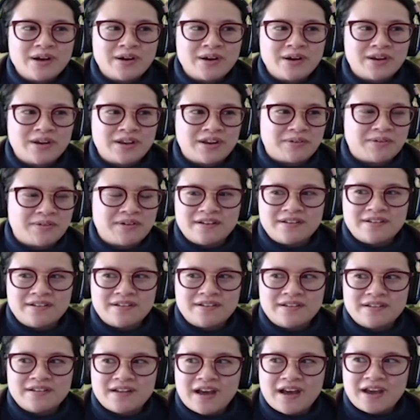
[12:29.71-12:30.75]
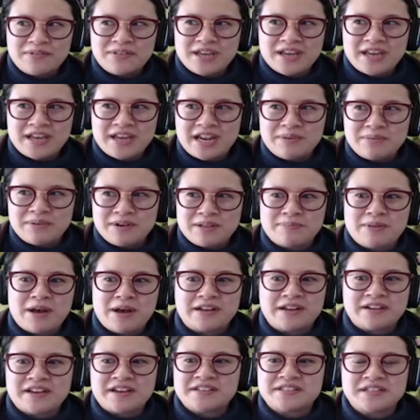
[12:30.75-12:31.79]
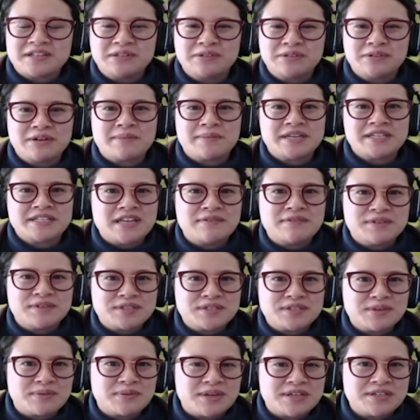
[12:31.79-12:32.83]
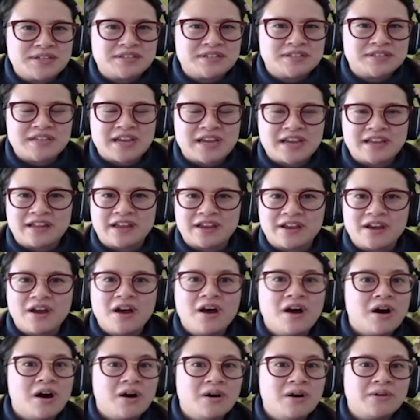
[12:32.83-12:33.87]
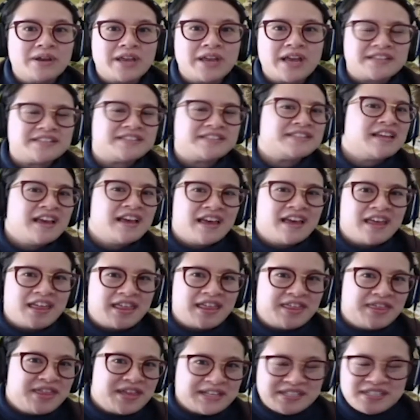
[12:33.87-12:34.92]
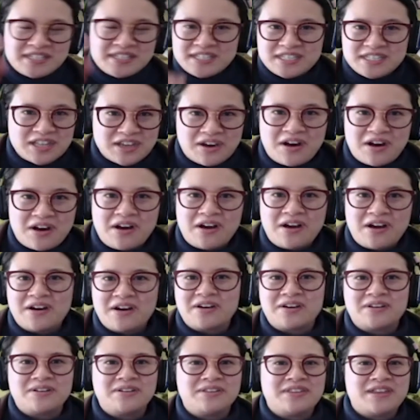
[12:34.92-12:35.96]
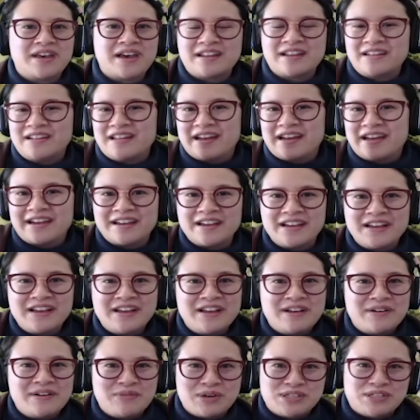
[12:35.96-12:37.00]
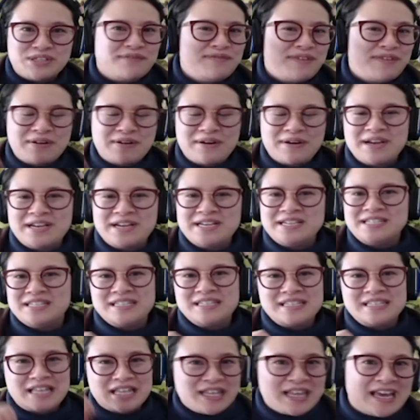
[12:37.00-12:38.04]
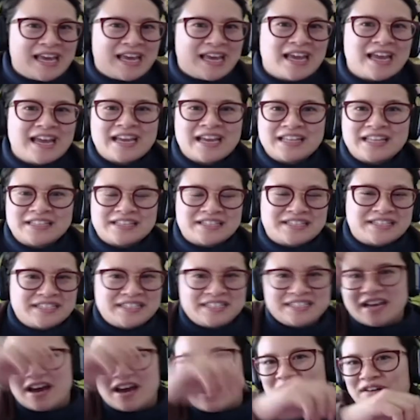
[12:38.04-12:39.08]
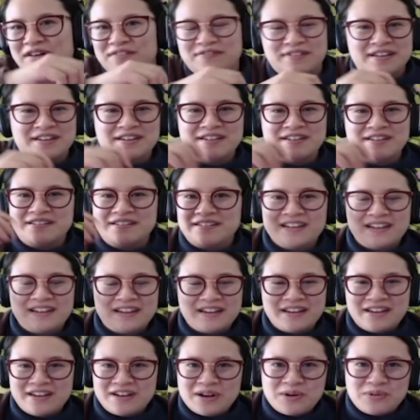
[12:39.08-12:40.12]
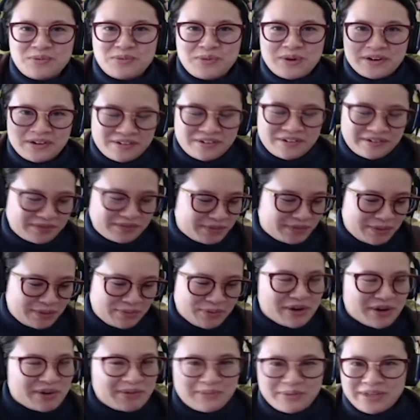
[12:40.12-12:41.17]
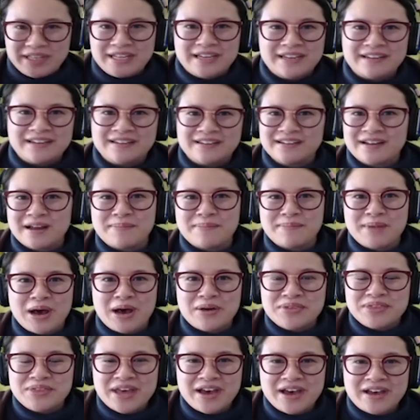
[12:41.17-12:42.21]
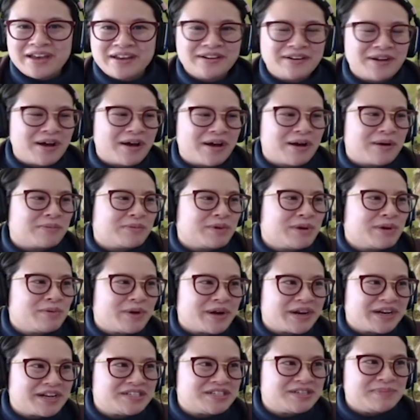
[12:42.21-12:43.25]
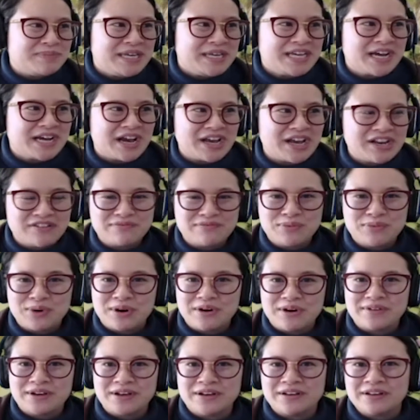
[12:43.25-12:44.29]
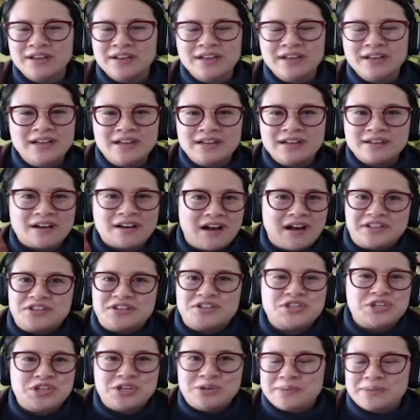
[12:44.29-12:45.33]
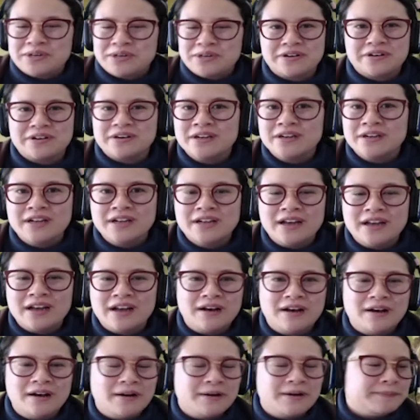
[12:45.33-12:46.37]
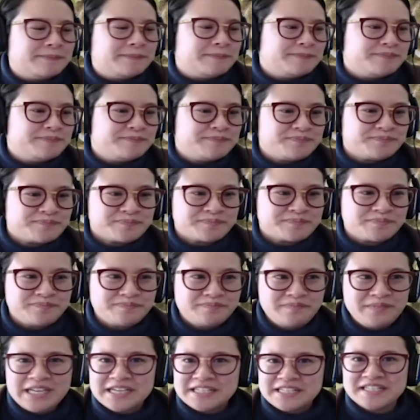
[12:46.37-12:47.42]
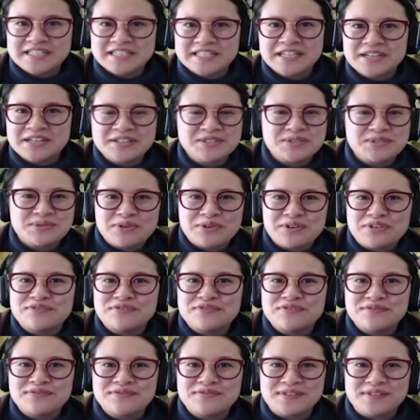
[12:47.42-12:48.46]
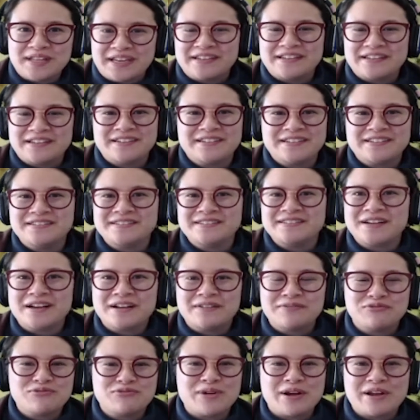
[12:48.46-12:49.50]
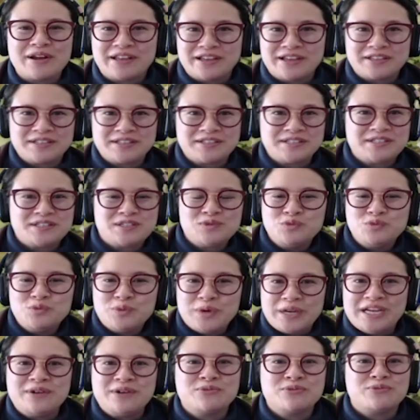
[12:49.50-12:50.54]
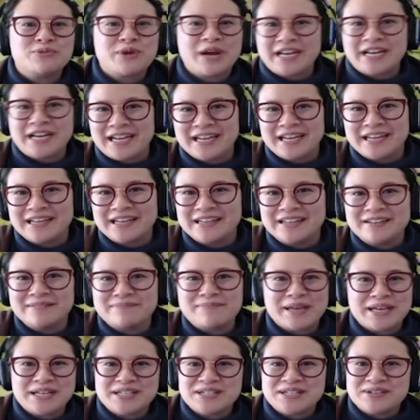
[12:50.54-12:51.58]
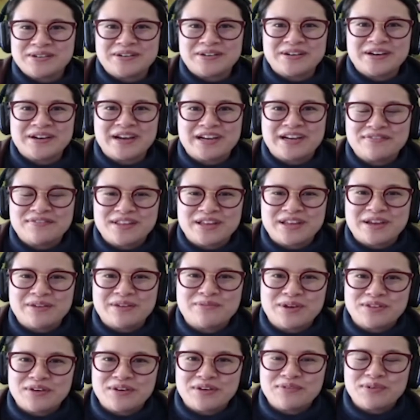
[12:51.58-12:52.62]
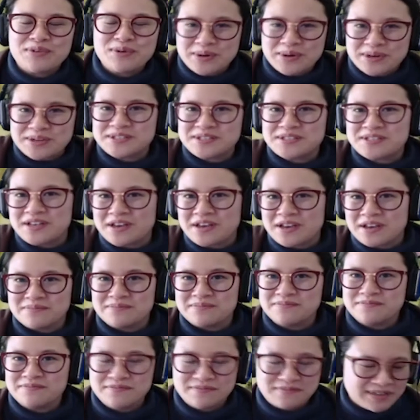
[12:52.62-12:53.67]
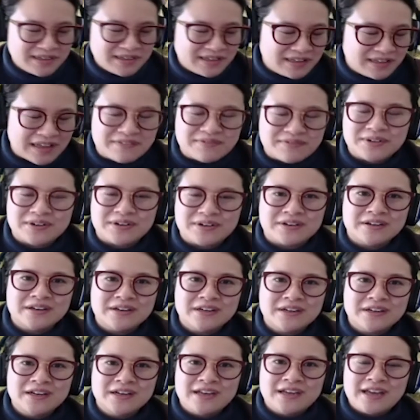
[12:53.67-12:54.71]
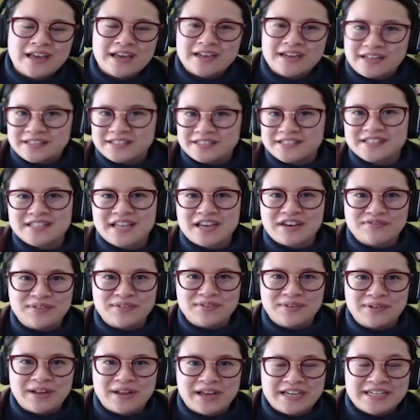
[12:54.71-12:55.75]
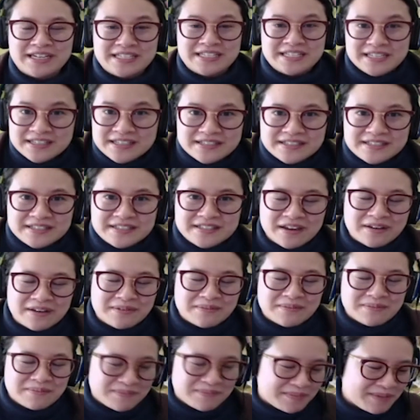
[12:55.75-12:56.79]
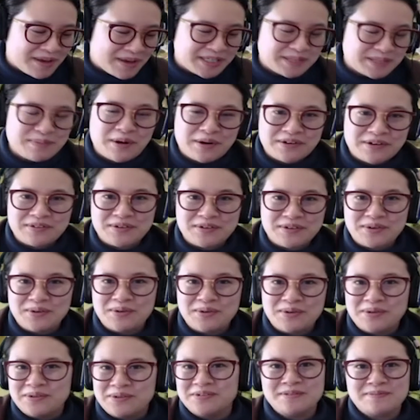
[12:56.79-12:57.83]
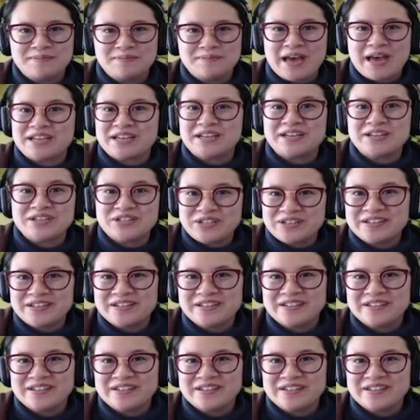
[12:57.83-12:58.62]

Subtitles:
I don't think anyone on the podcast, including myself, is going to say like, oh yes, this is the card that like where Teferi did the thing and the stuff, and we weren't really about that. We wanted to be kind of more of a college humor, SNL sort of like witty writing banter kind of thing, with, of course, clever and insightful ideas as part of the whole package.